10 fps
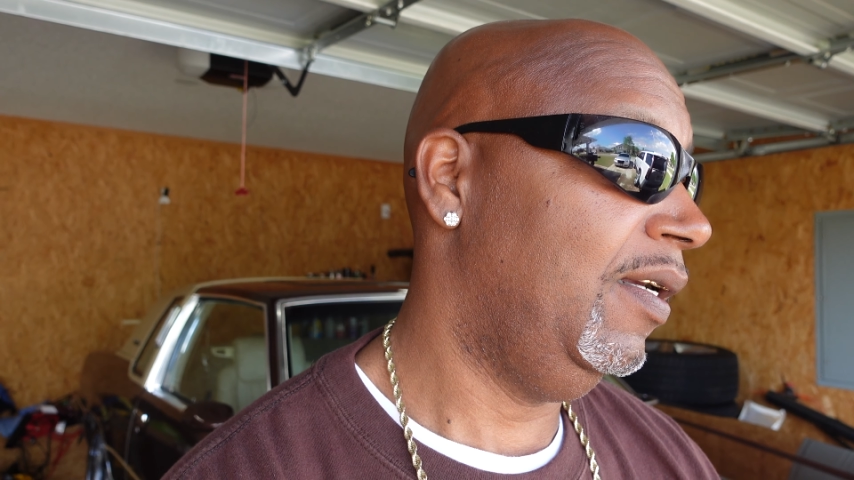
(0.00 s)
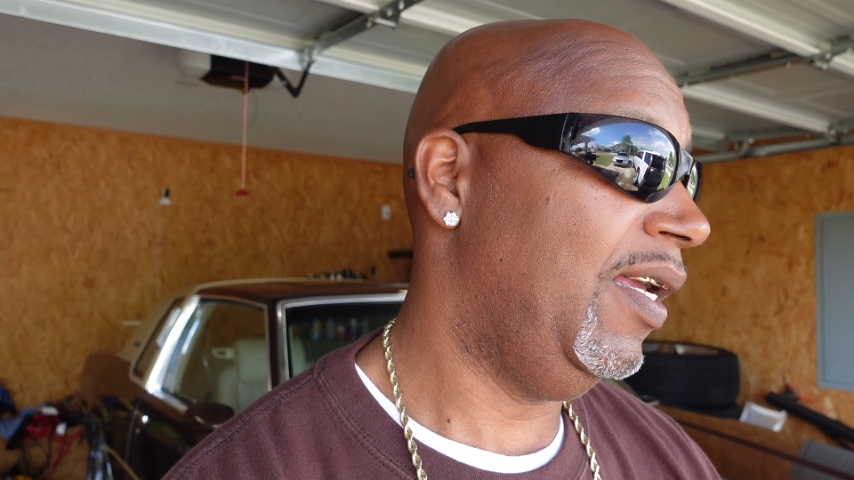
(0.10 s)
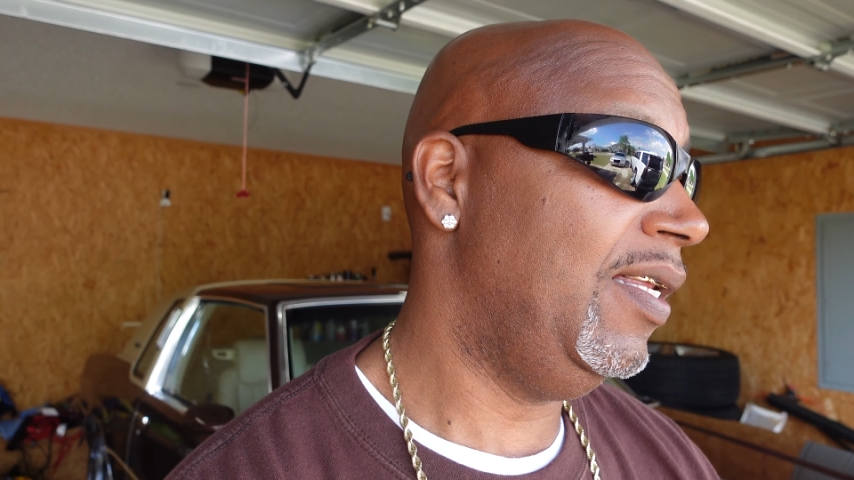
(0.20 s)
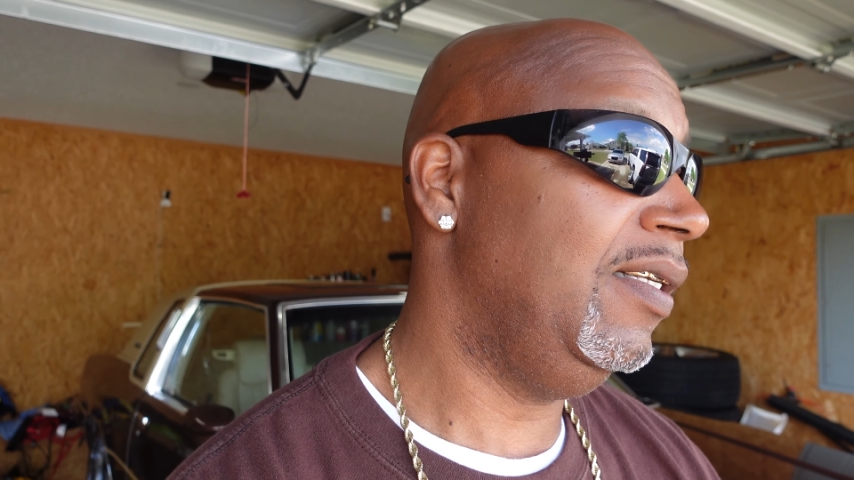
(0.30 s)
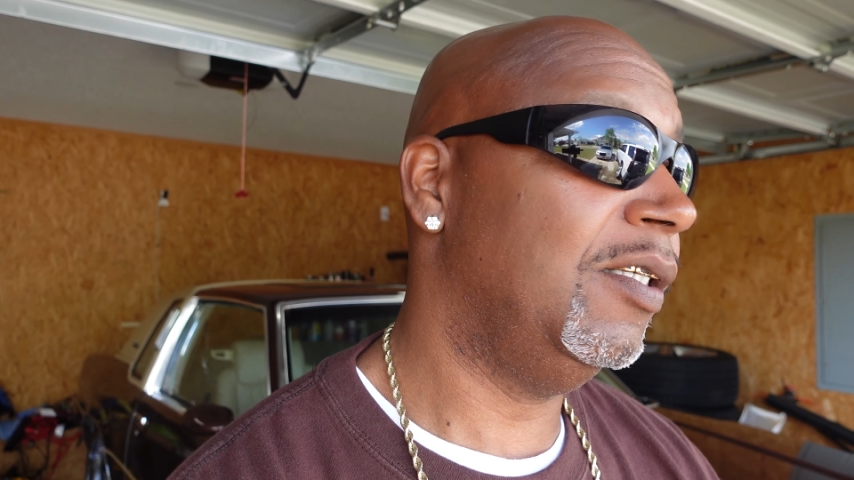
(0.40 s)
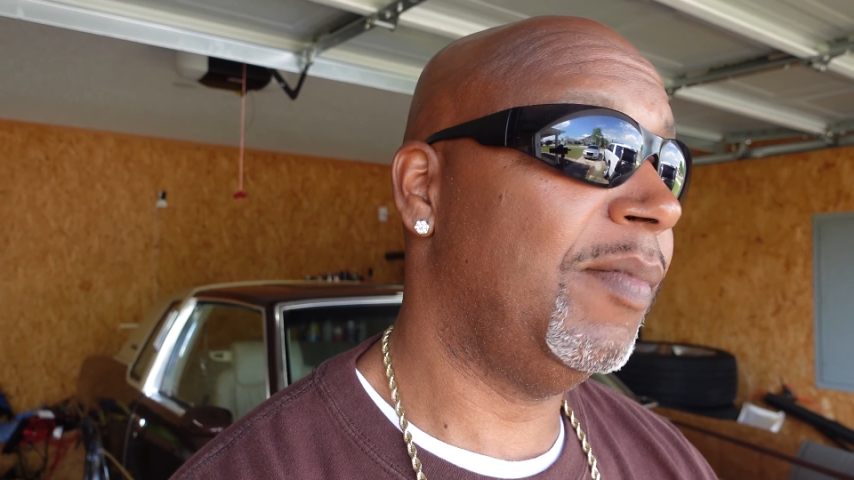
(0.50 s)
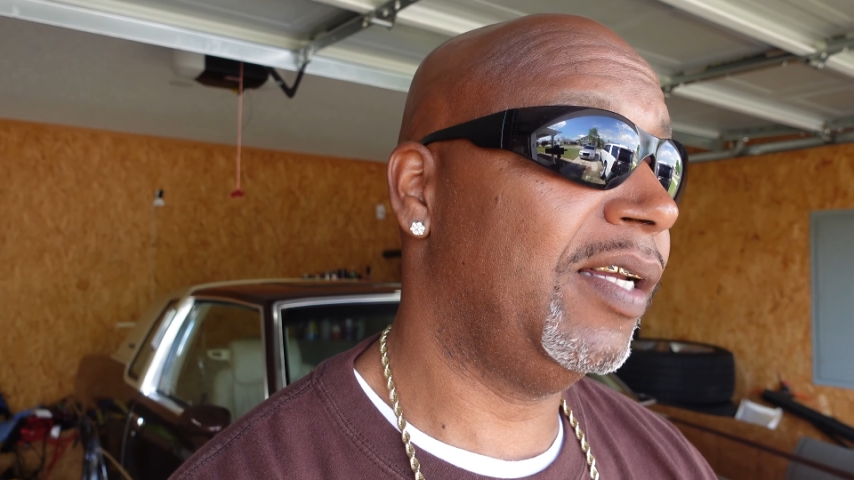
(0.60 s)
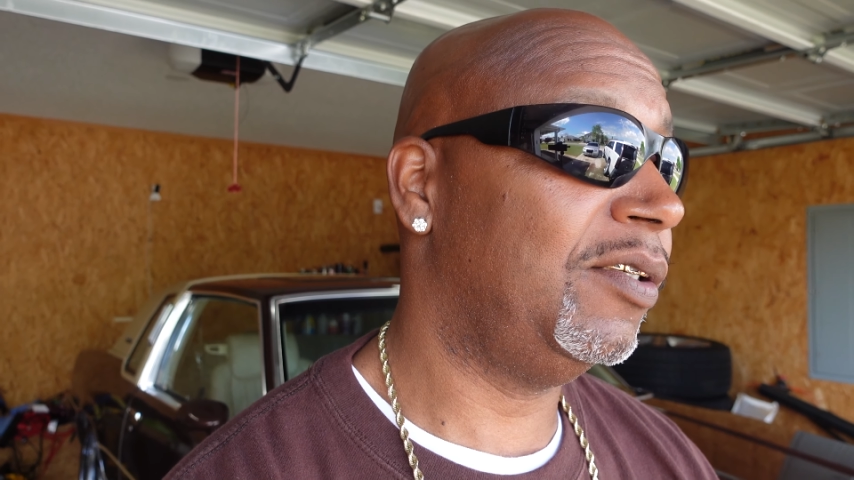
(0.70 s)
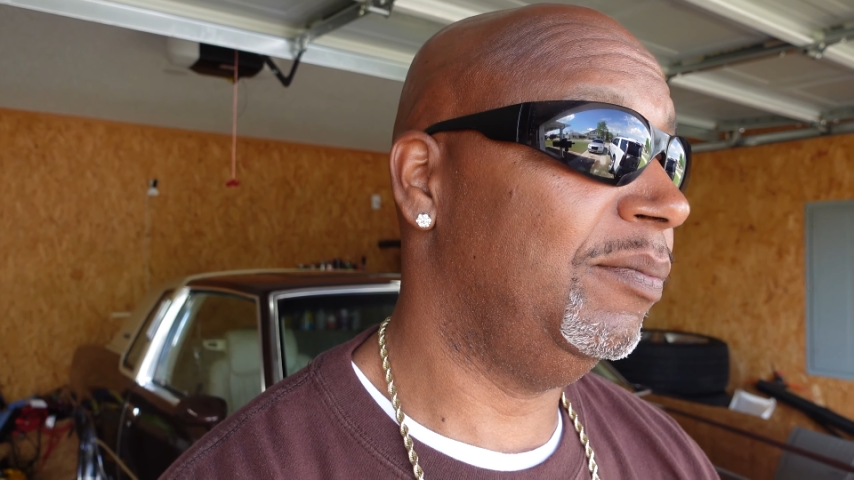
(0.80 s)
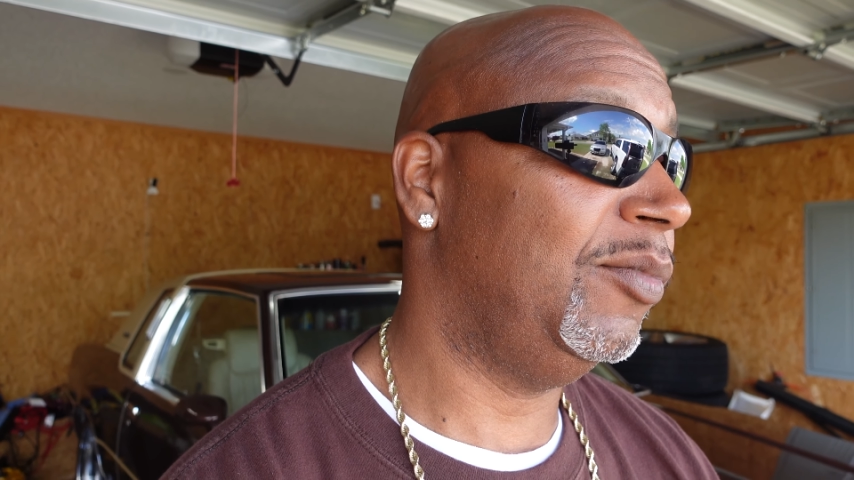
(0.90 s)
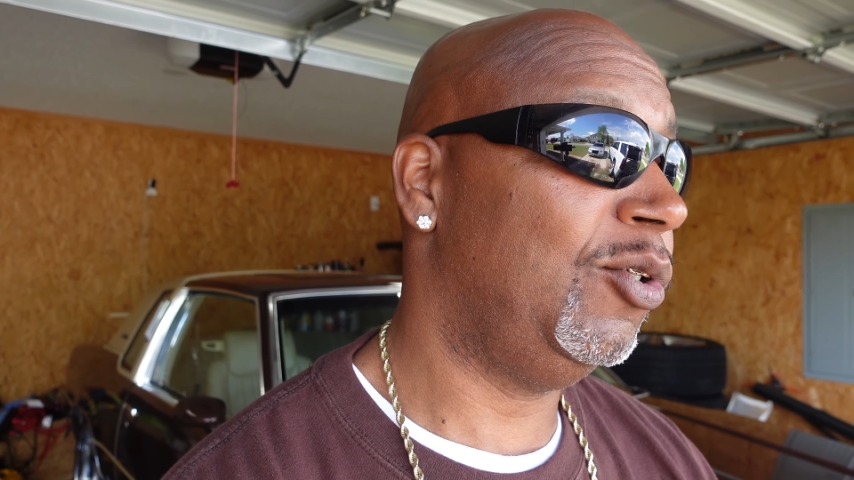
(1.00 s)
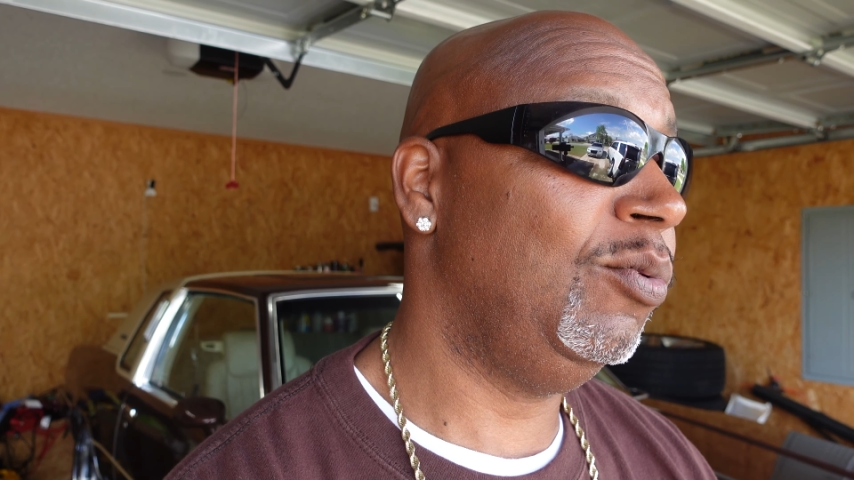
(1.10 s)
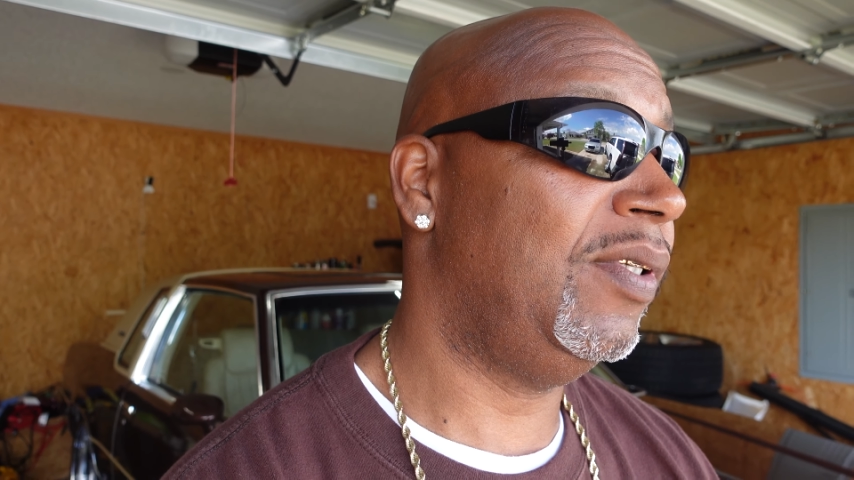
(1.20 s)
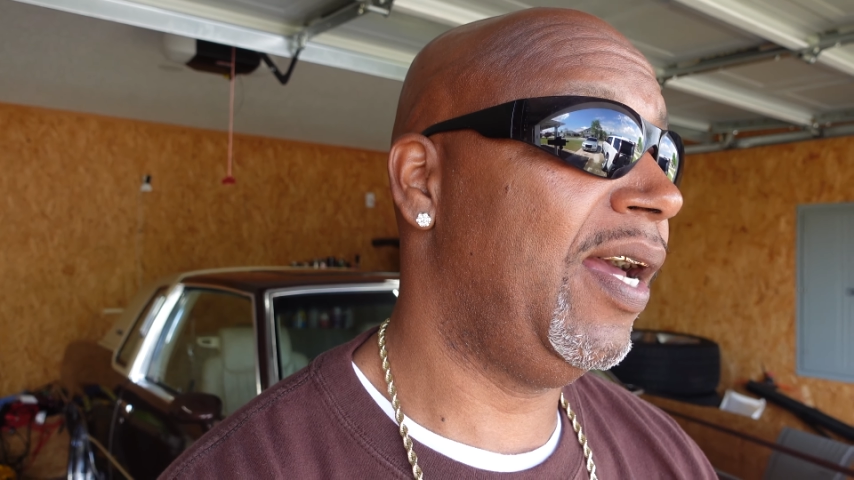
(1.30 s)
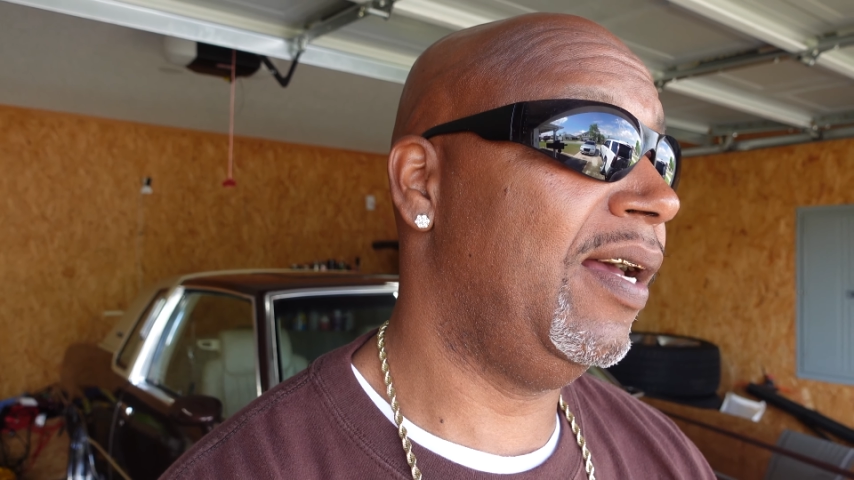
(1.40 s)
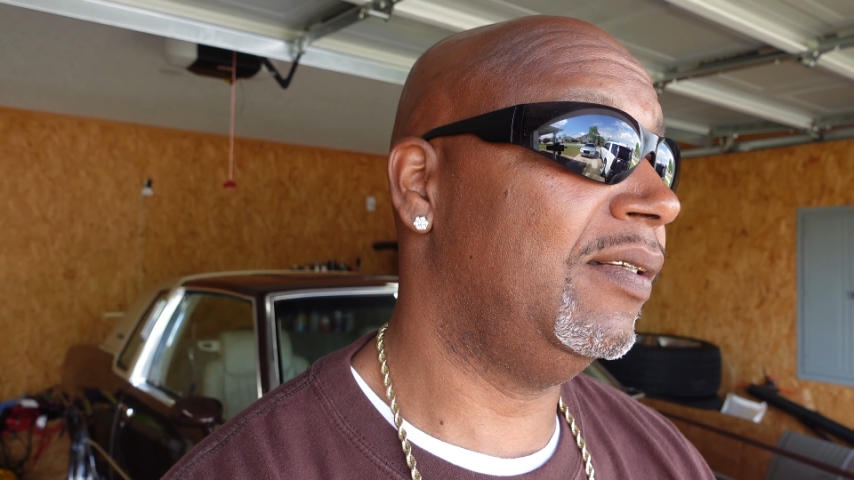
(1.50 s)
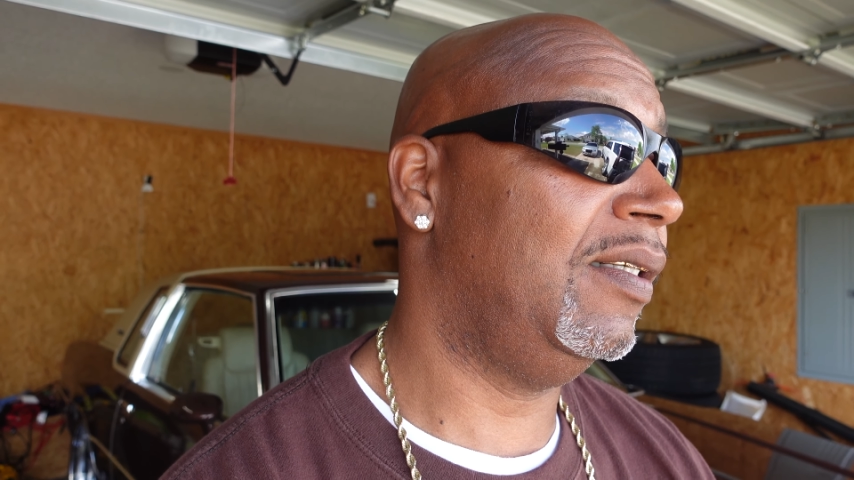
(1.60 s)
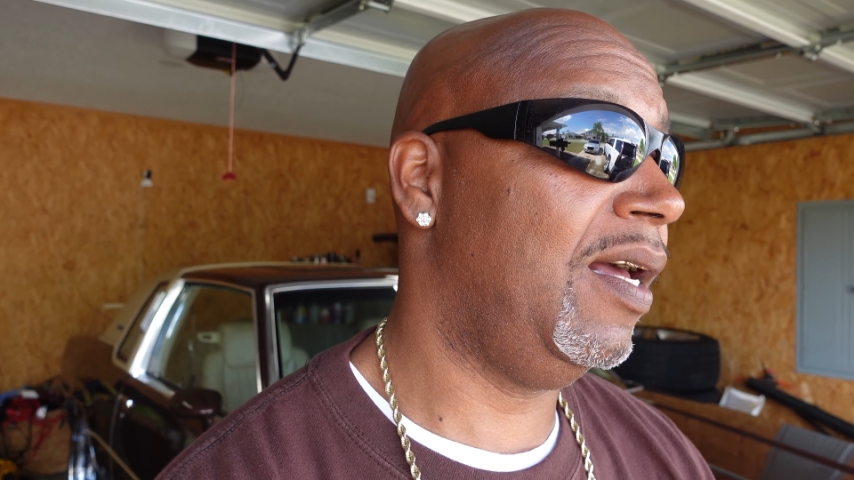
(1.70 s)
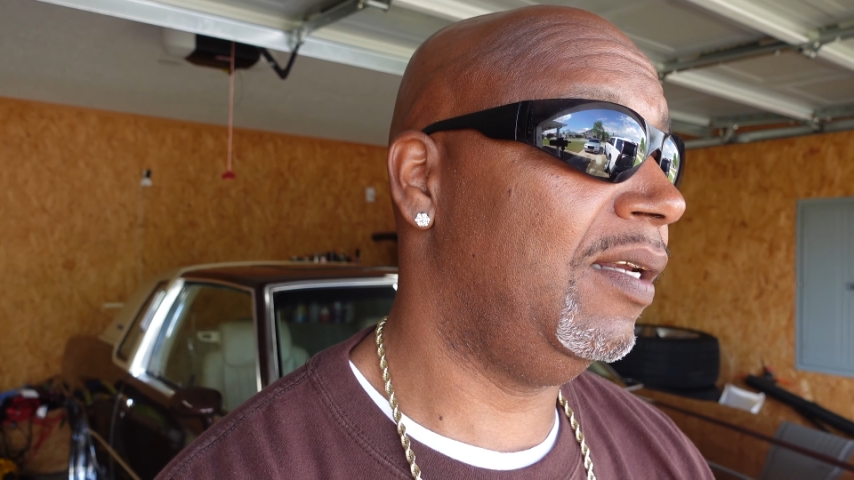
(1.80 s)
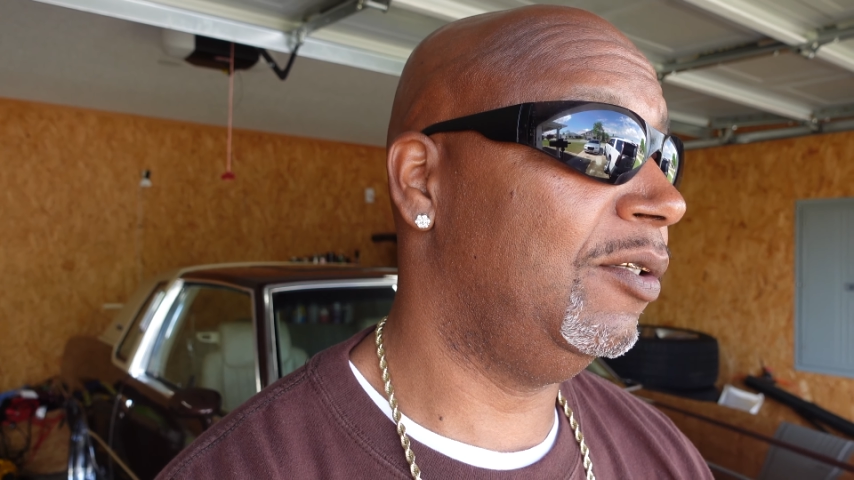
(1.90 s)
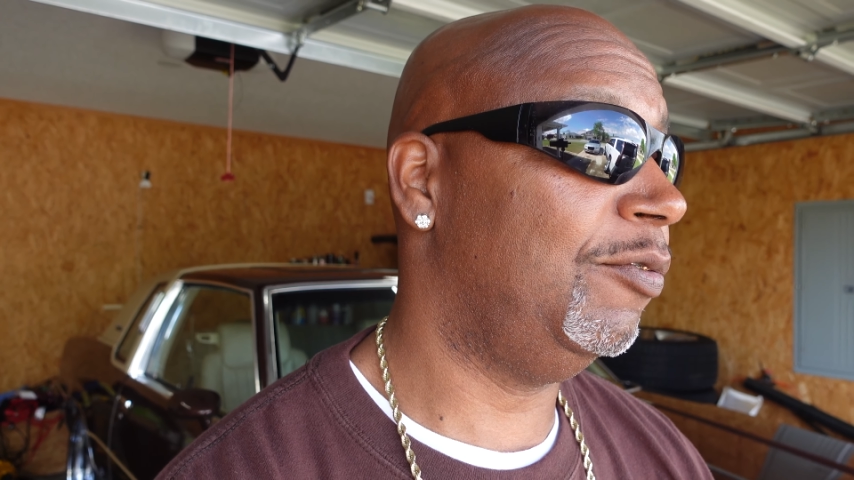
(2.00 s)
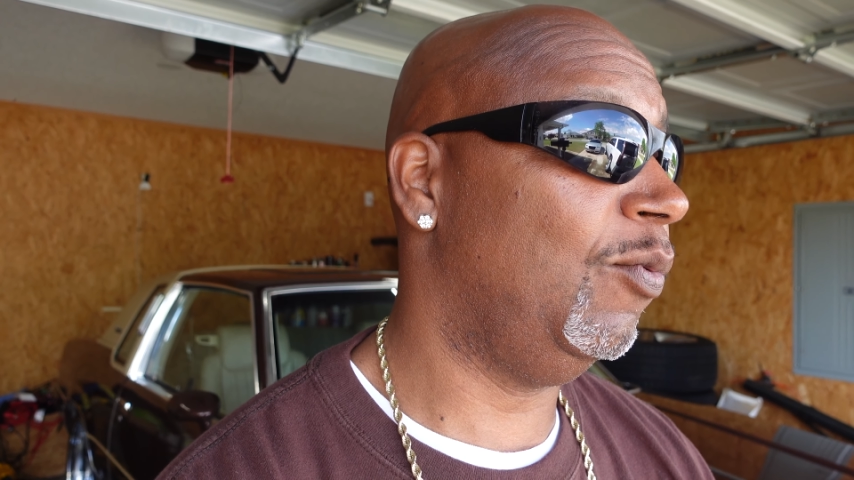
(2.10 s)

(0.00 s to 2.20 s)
And he took my some $2,000 for